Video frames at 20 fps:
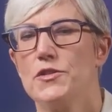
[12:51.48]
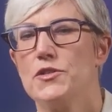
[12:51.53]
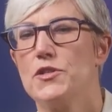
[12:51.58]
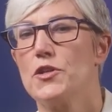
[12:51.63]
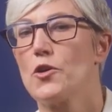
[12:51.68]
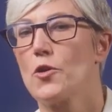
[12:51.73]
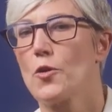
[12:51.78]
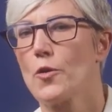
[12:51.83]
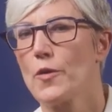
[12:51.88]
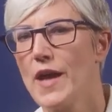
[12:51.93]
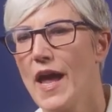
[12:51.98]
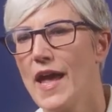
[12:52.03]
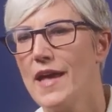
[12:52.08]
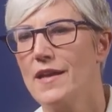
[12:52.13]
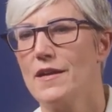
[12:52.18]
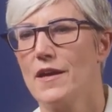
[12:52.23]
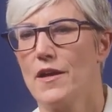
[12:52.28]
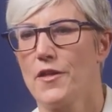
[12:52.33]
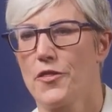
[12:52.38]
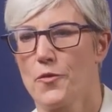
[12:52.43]
to
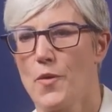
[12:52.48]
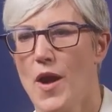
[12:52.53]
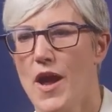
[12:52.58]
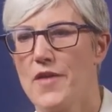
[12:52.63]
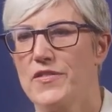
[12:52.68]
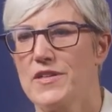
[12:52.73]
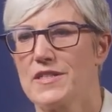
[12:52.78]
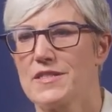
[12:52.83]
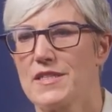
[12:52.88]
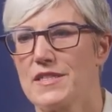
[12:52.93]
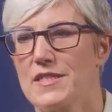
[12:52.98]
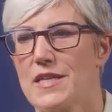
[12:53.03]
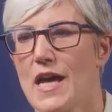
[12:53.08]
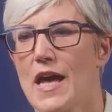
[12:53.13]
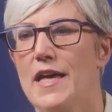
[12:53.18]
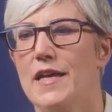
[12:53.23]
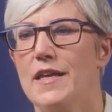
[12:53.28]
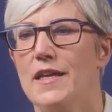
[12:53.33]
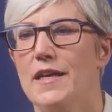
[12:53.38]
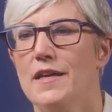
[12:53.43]
create a thriving
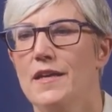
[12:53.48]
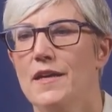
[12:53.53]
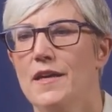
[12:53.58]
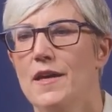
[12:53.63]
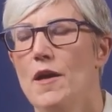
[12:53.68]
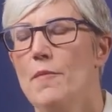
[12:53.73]
society